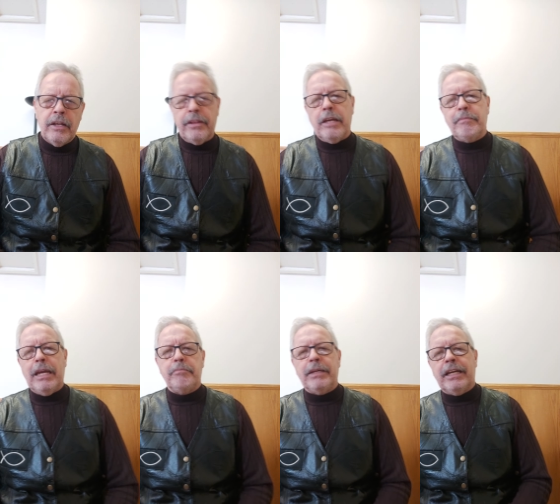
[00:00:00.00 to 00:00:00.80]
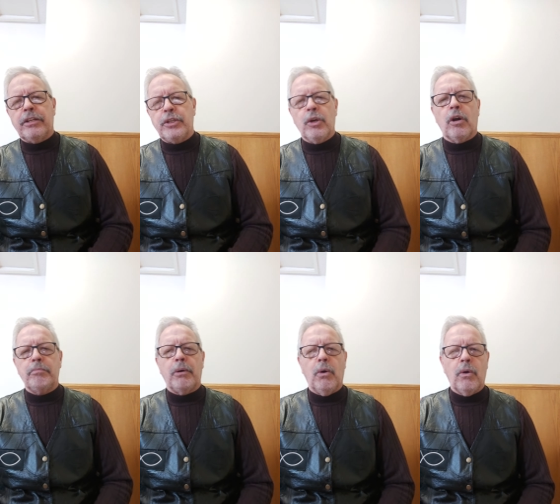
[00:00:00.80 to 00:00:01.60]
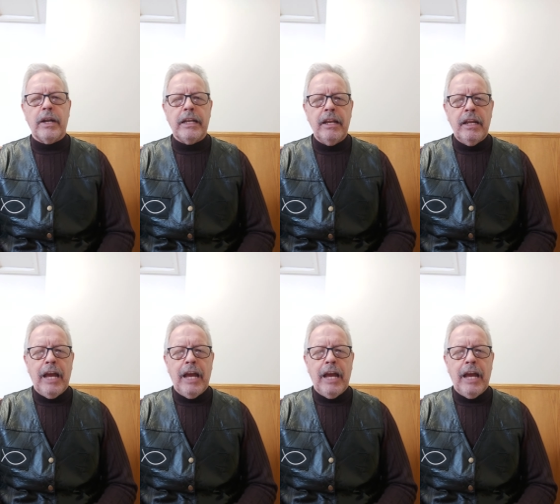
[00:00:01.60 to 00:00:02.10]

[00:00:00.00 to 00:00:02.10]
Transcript: they may be in Europe or in